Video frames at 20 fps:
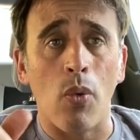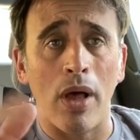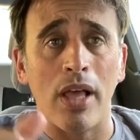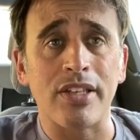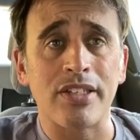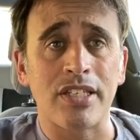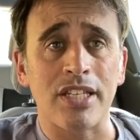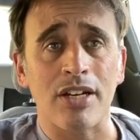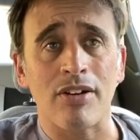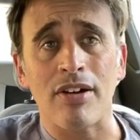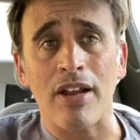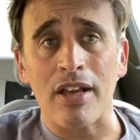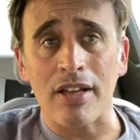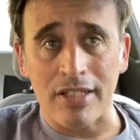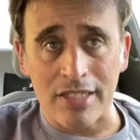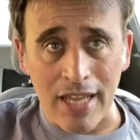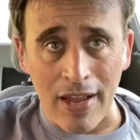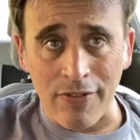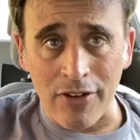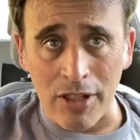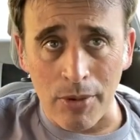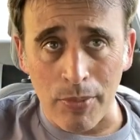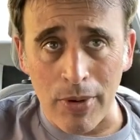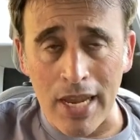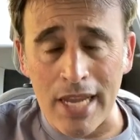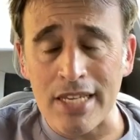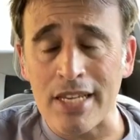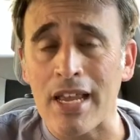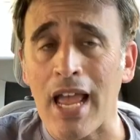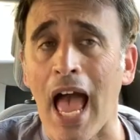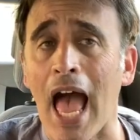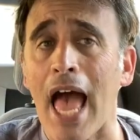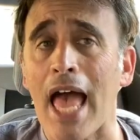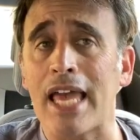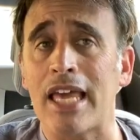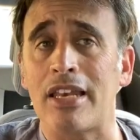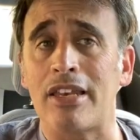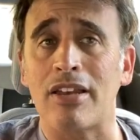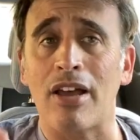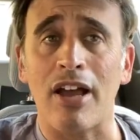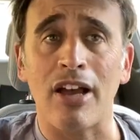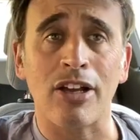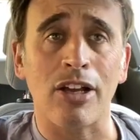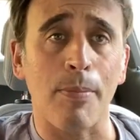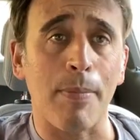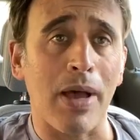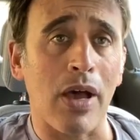Well, stick around because after the break, I'm going to talk